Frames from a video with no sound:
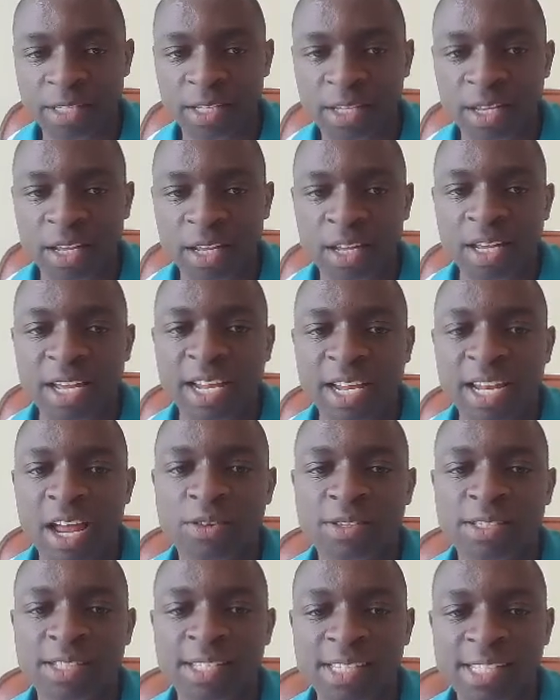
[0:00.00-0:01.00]
Now, since
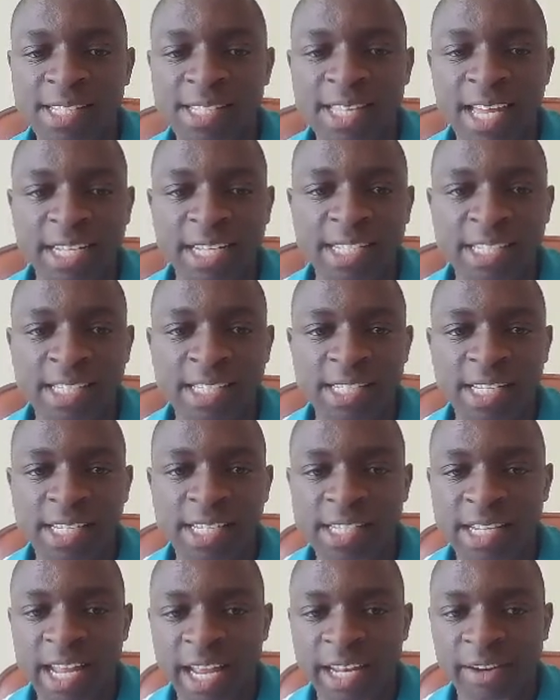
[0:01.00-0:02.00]
that is just 9
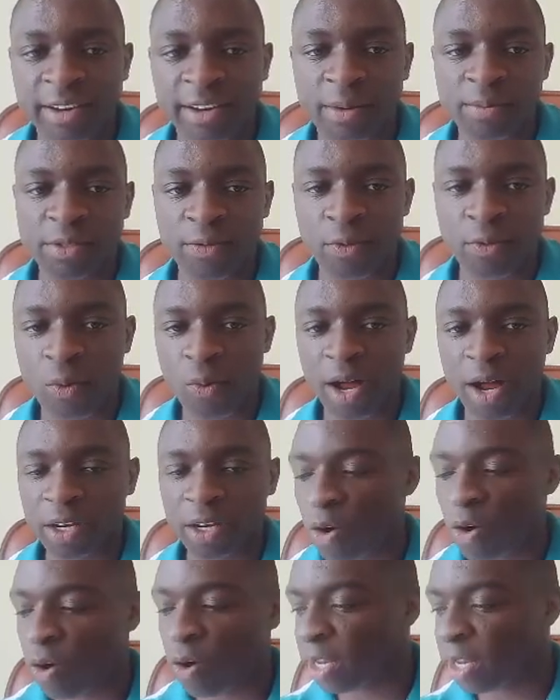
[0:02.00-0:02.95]
grams for one coin,